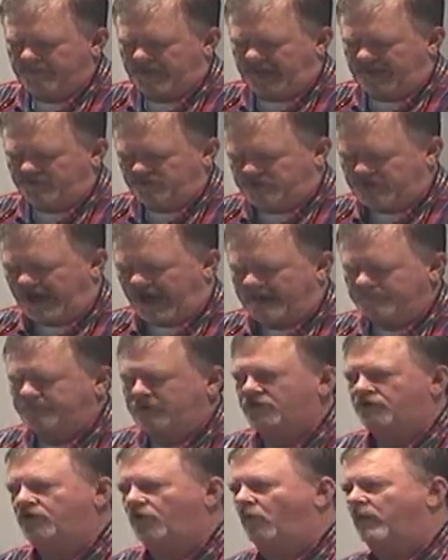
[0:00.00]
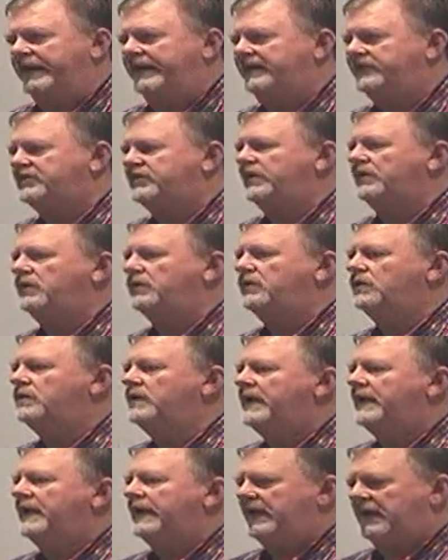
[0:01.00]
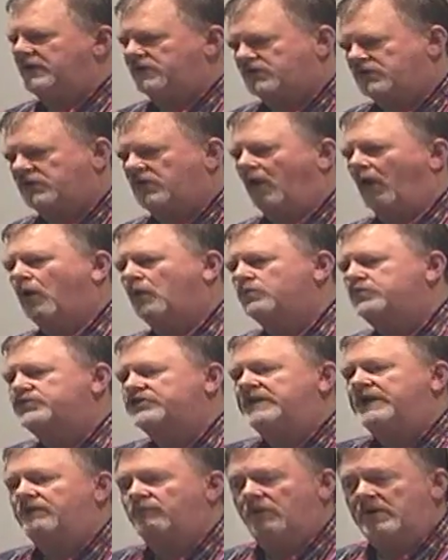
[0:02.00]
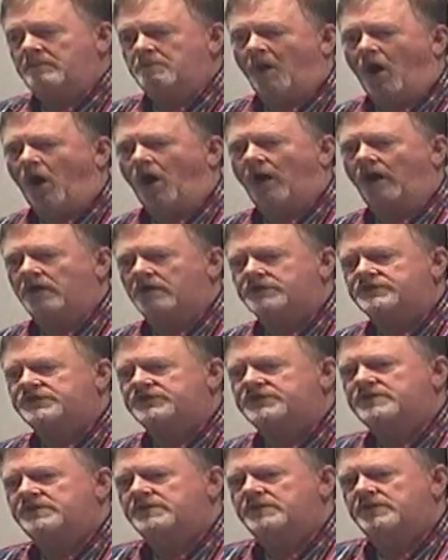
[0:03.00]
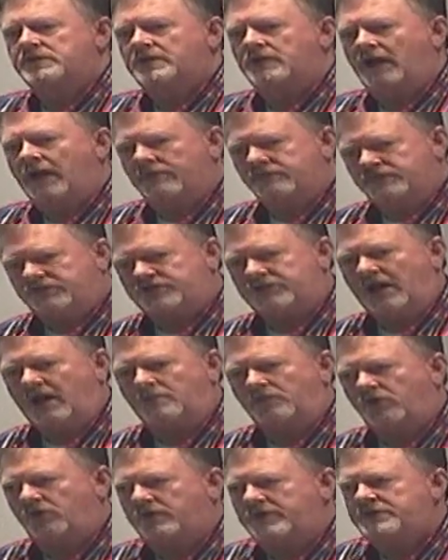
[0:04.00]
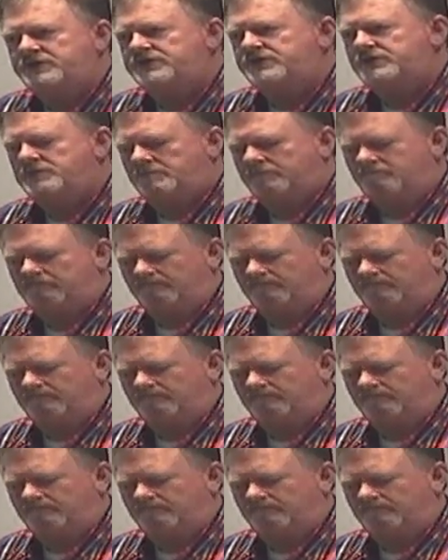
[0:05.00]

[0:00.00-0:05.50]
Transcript: And chapter 22 is closing remarks of summaries.